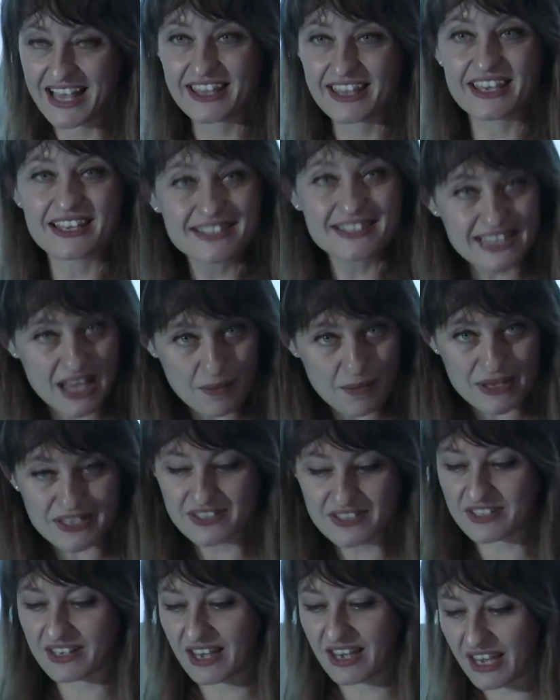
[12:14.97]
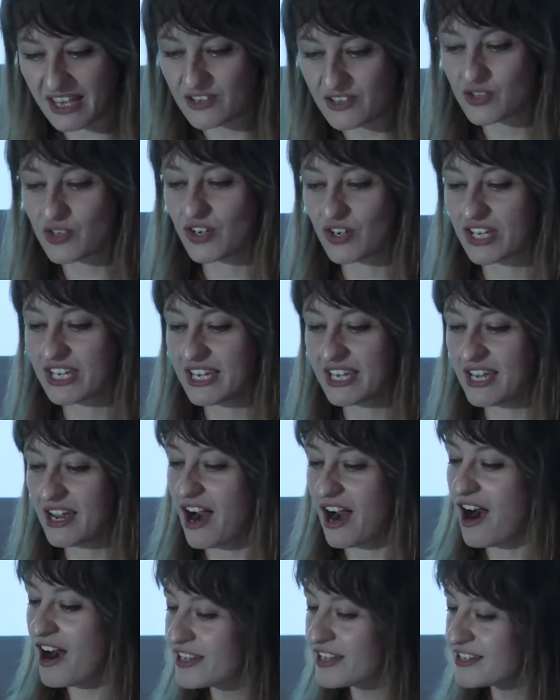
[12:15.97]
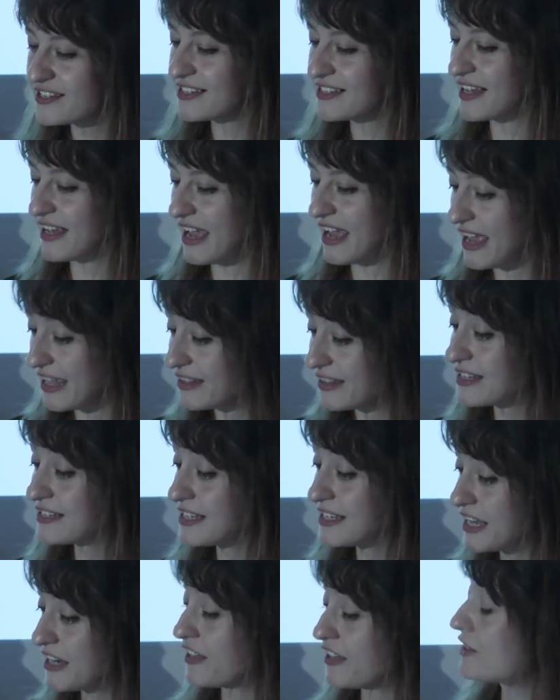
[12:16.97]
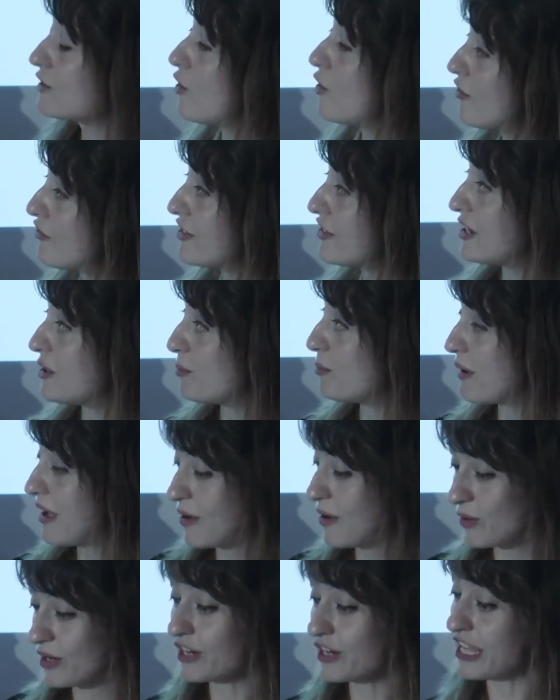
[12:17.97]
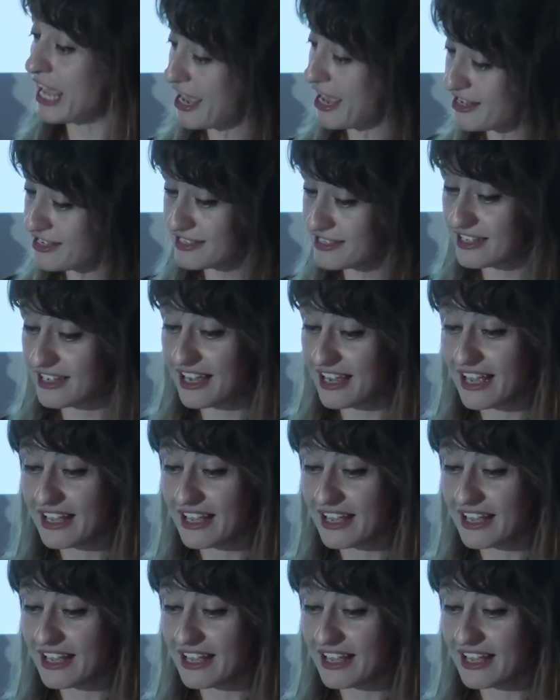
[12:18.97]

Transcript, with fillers: The Islamists in Turkey are the at the zenith of their power, yes.